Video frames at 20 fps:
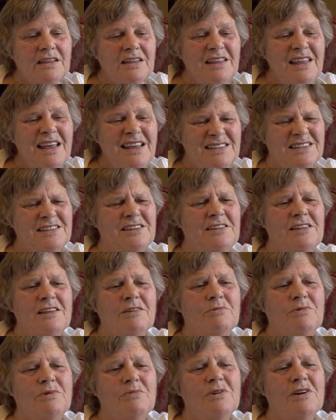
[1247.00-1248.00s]
yes, I
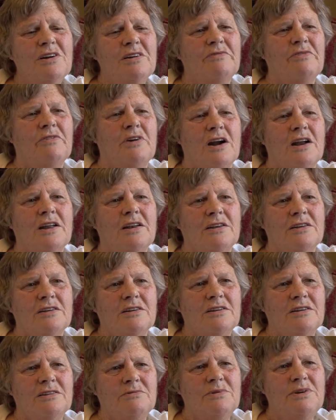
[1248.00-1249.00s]
think we were
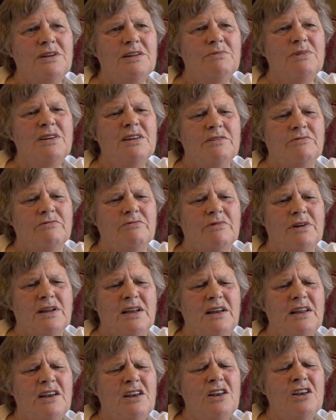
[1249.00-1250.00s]
frightened. We didn't
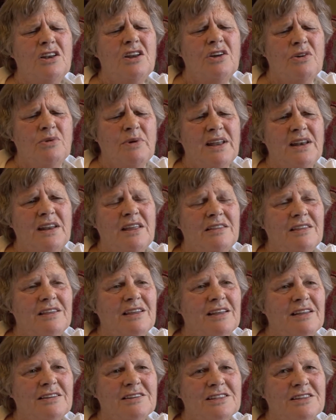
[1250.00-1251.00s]
really know
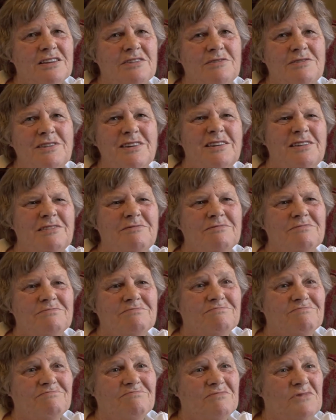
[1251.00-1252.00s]
anything else, so you didn't
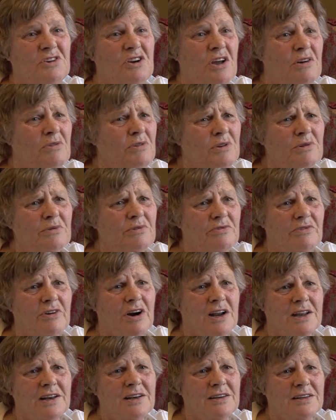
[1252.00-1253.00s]
know you were
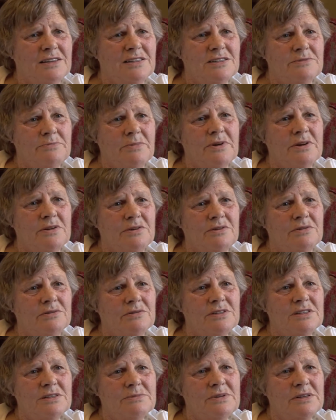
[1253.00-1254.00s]
frightened, I
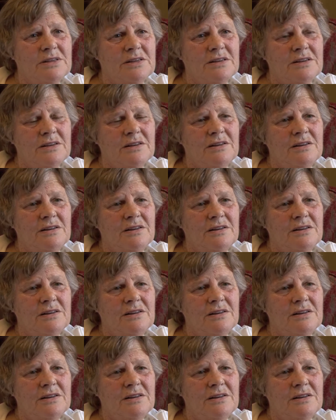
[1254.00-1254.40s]
suppose. But